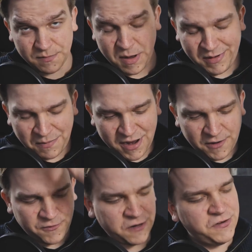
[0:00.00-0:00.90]
The public
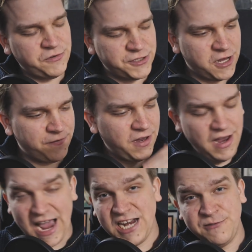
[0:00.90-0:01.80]
beta for DaVinci Resolve
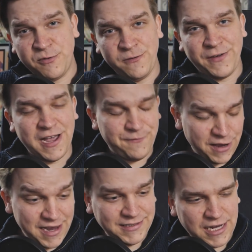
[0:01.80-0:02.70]
18.5
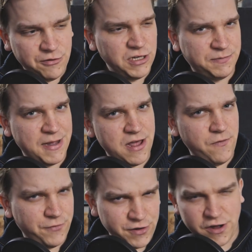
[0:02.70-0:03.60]
is out. It's been
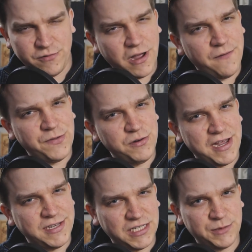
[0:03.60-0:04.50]
out for, you know, a few
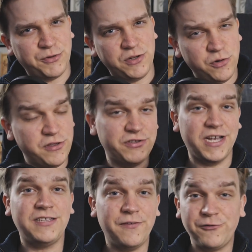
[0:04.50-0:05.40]
days. It's pretty cool. There's lots of